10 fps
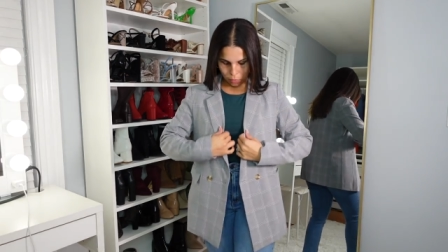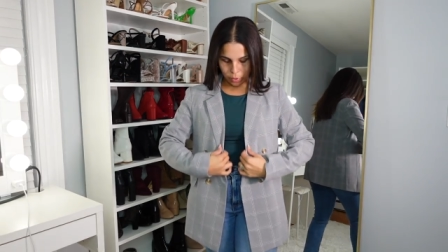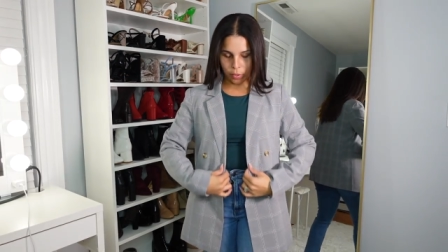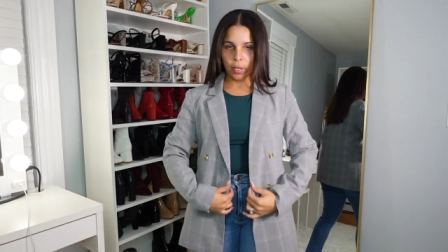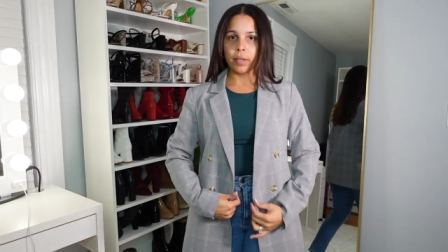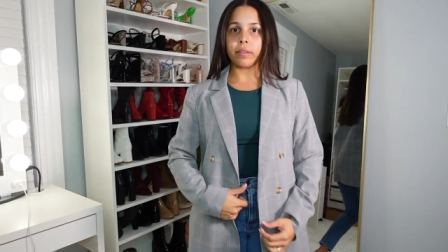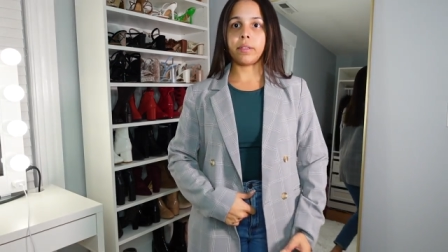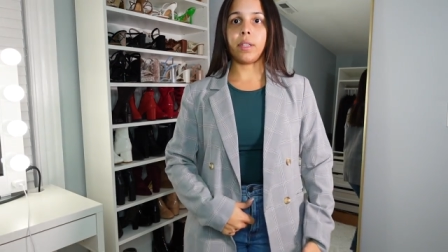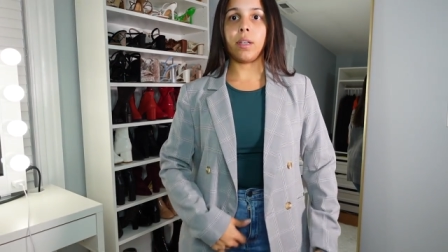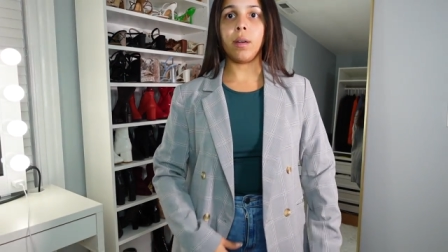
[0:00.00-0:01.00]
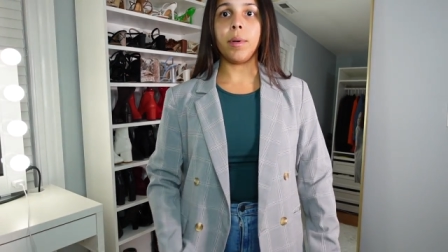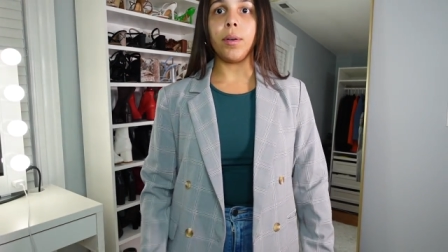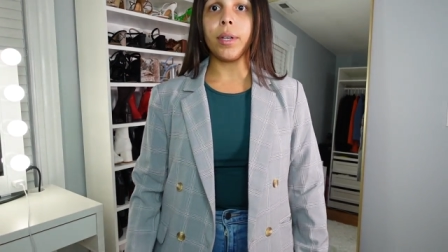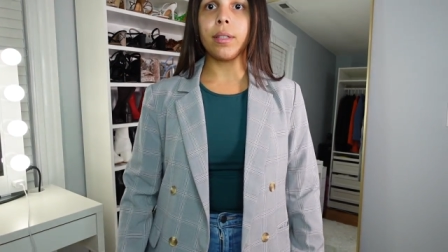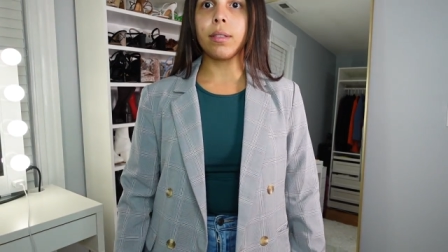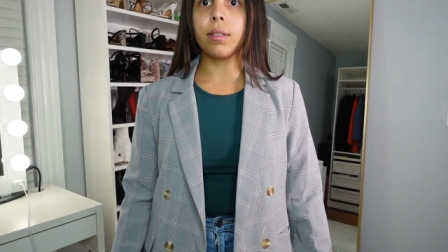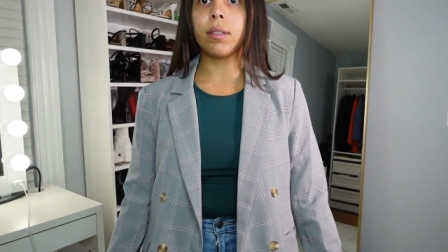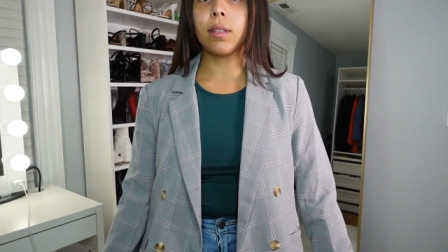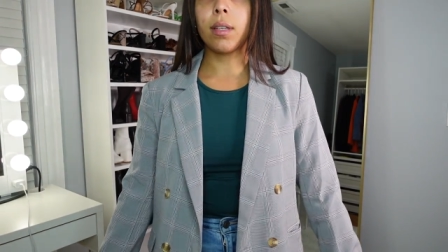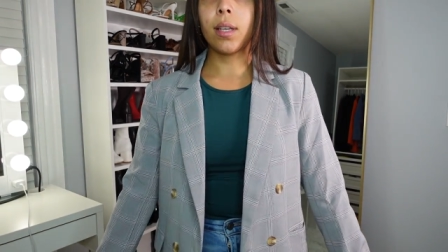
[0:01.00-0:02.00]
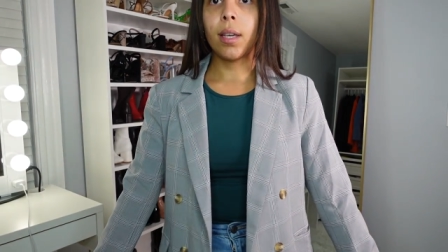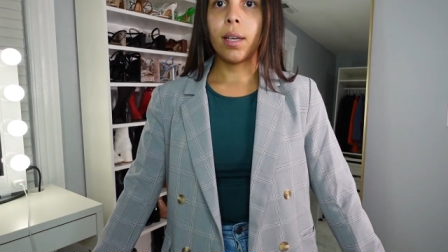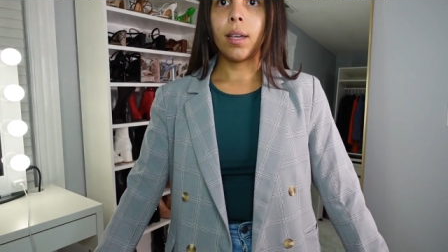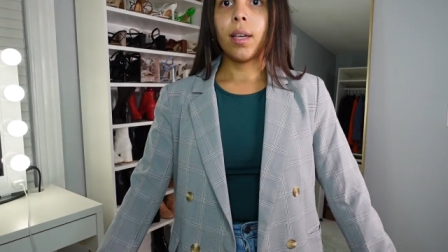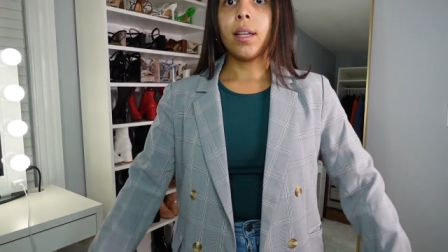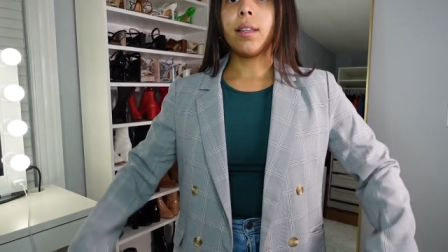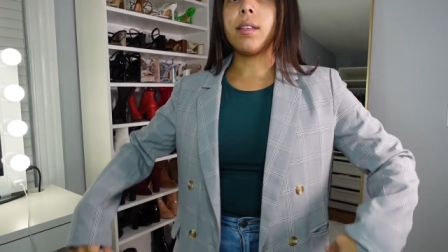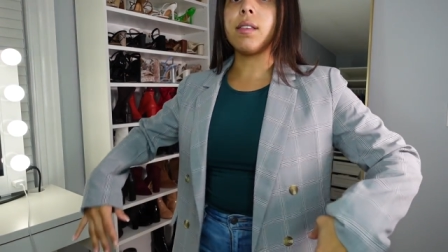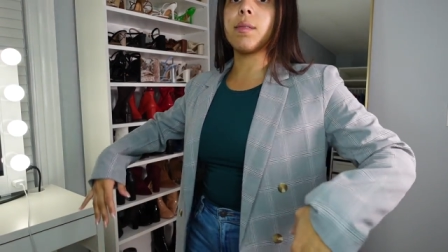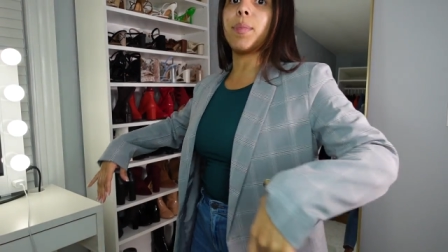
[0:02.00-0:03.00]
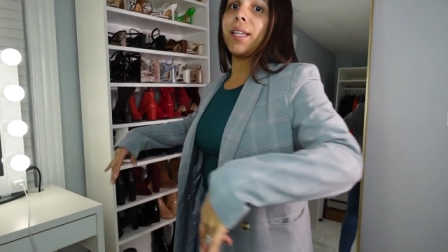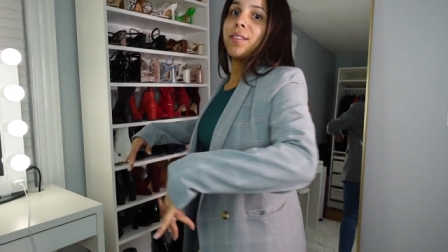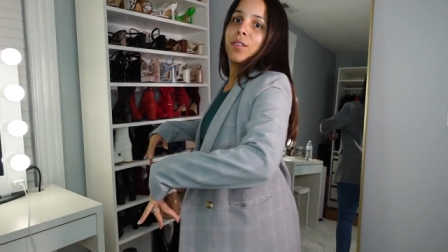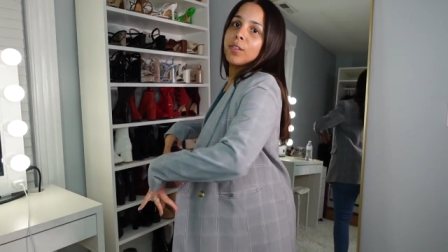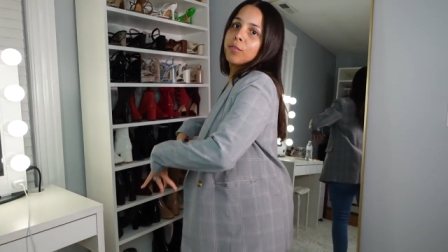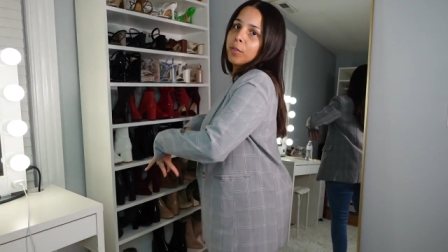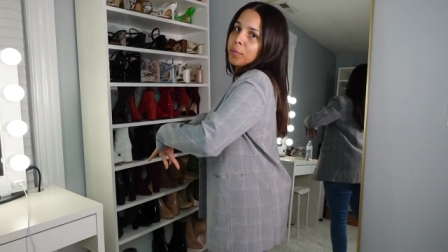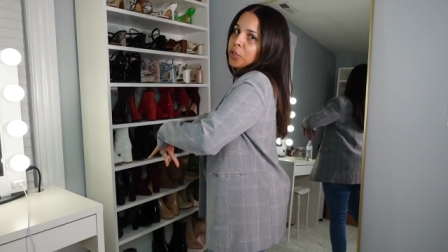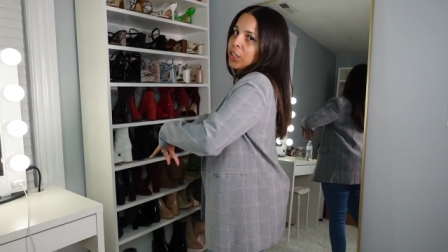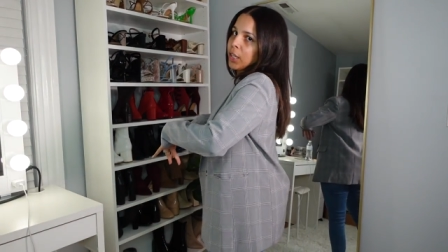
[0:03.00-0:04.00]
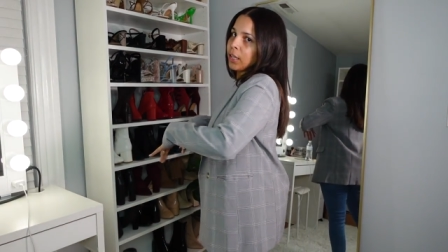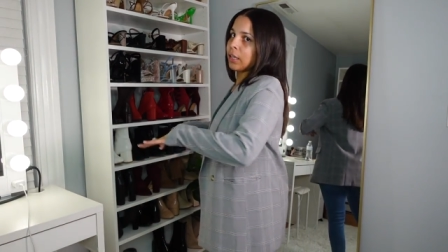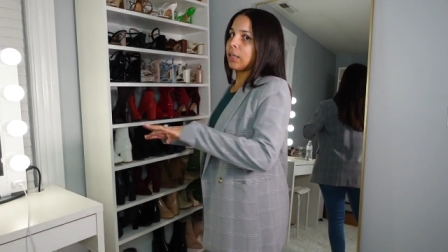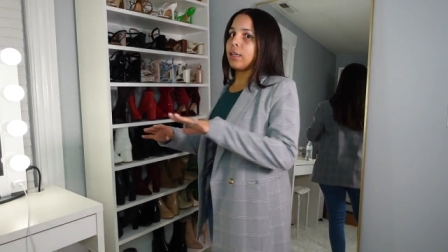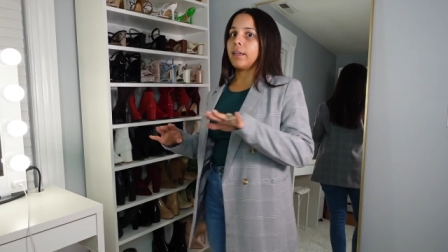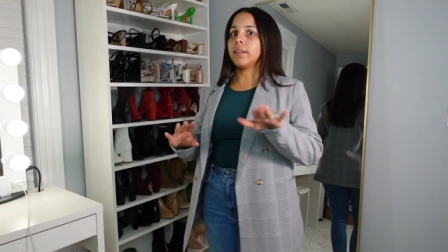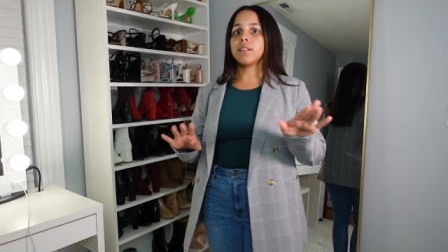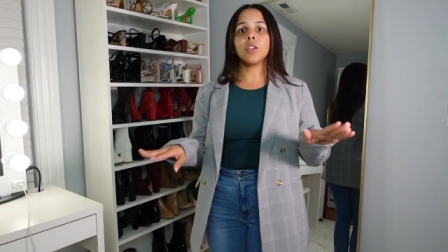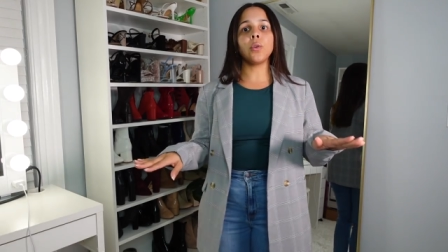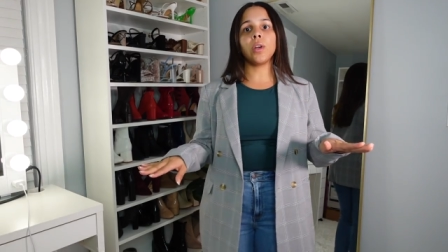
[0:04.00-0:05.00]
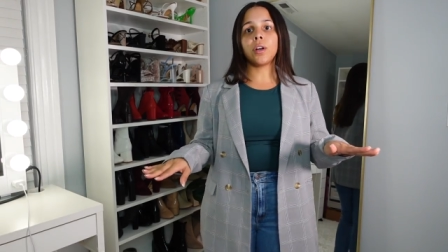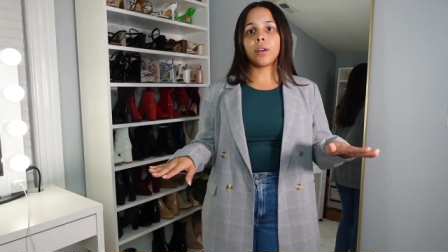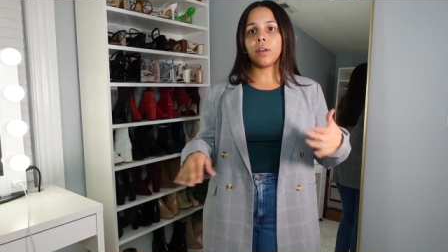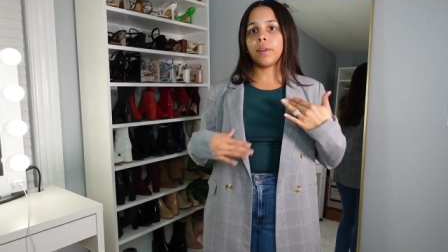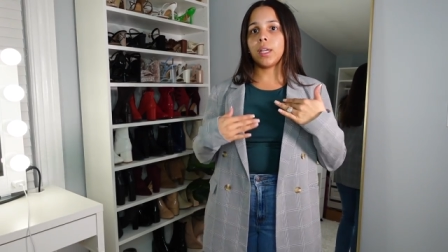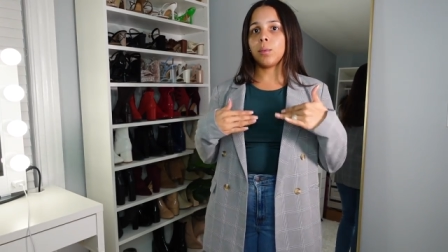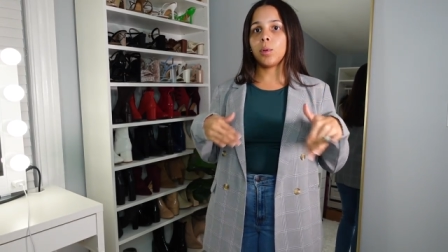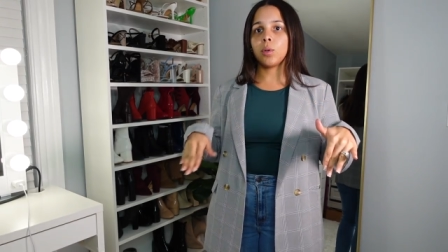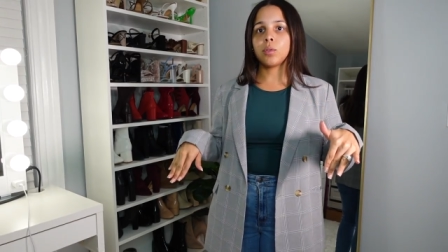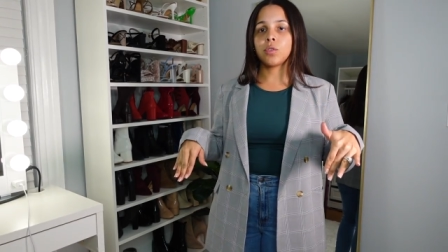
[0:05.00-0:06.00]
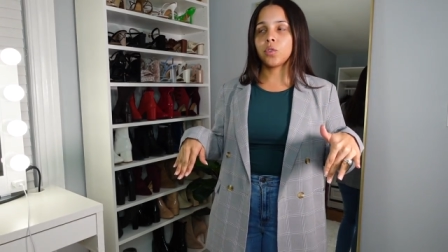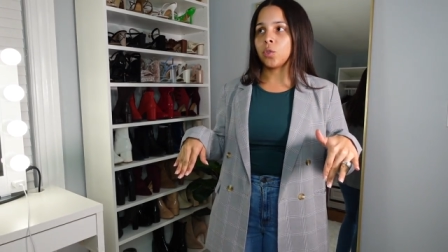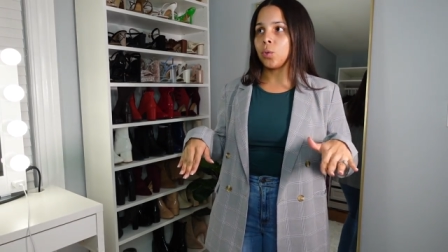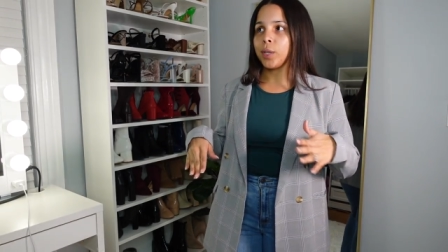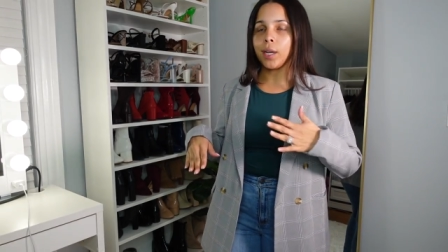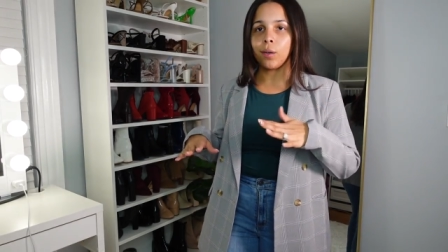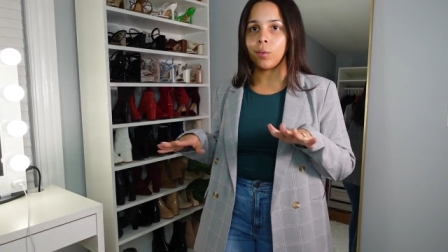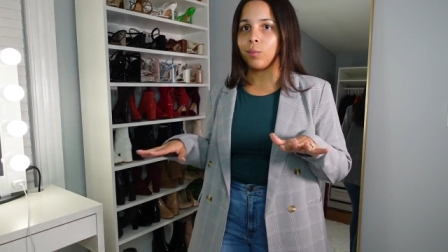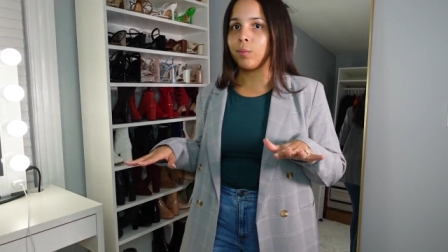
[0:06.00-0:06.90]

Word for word: What do you guys think about it? This blazer is from Shein. It's no longer available, sold out.